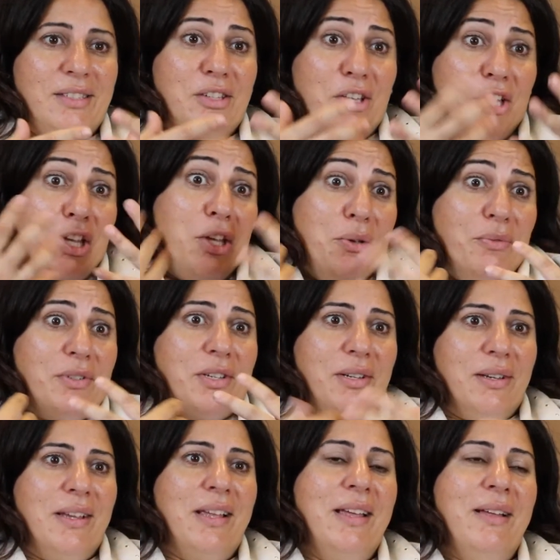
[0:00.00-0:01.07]
cute.
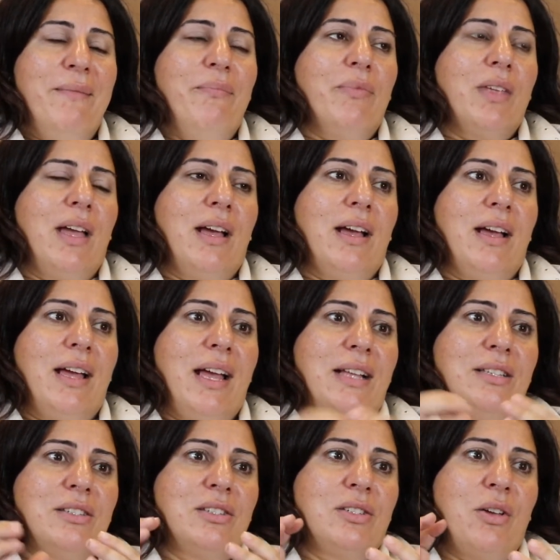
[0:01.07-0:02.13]

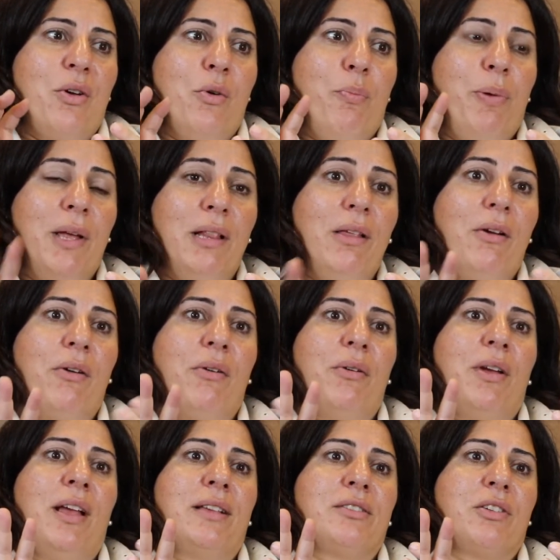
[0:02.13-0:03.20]
And so
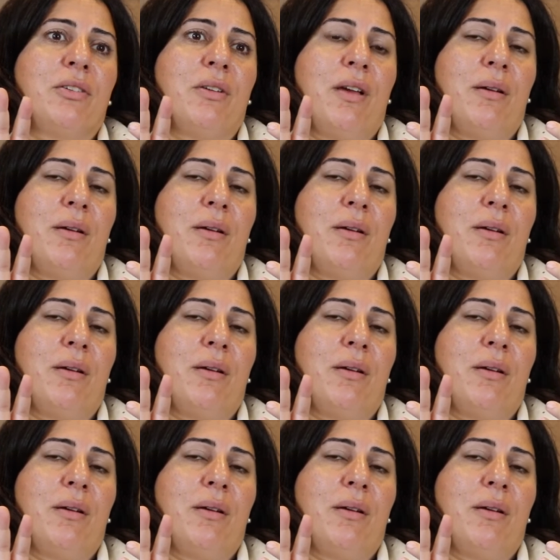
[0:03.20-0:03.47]
Pillow has